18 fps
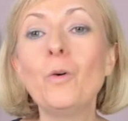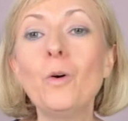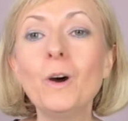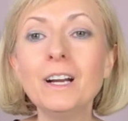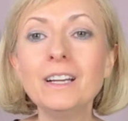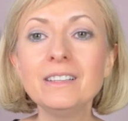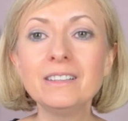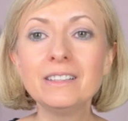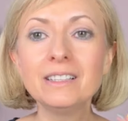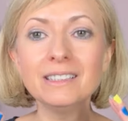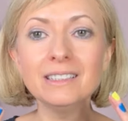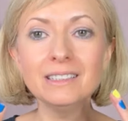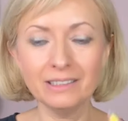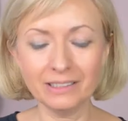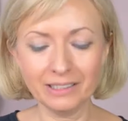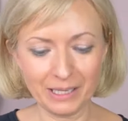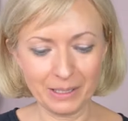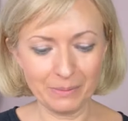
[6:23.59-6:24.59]
for the
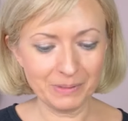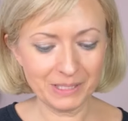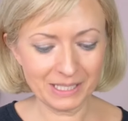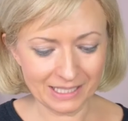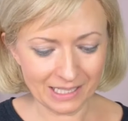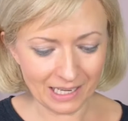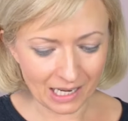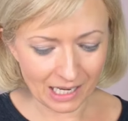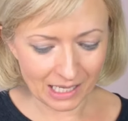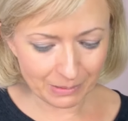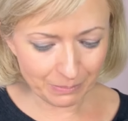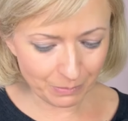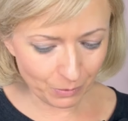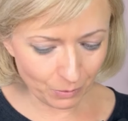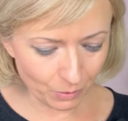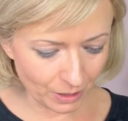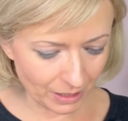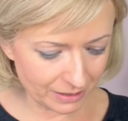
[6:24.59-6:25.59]
lips i
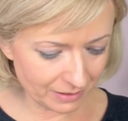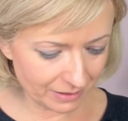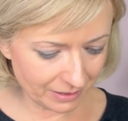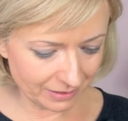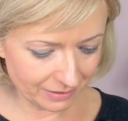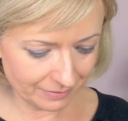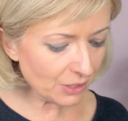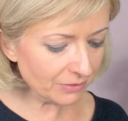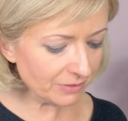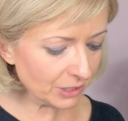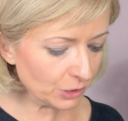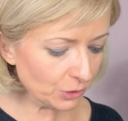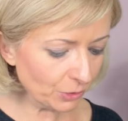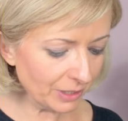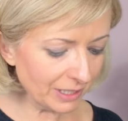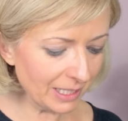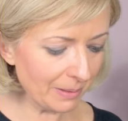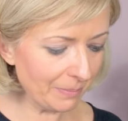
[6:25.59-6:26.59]
bought so
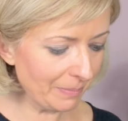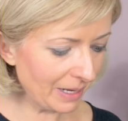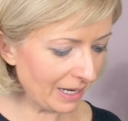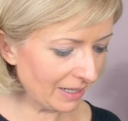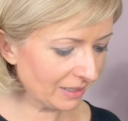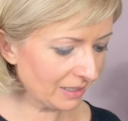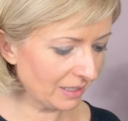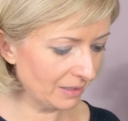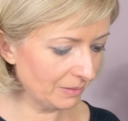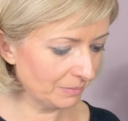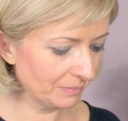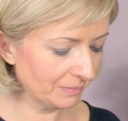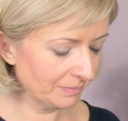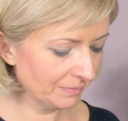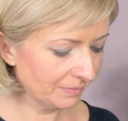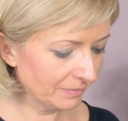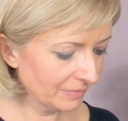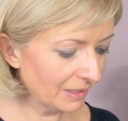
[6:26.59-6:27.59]
victoria beckham